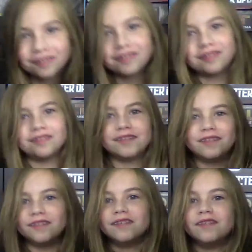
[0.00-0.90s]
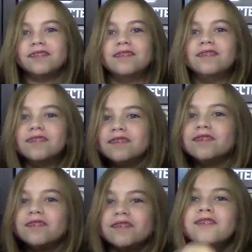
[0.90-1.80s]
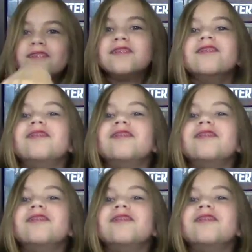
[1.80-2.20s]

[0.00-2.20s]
No words are spoken by the person on screen.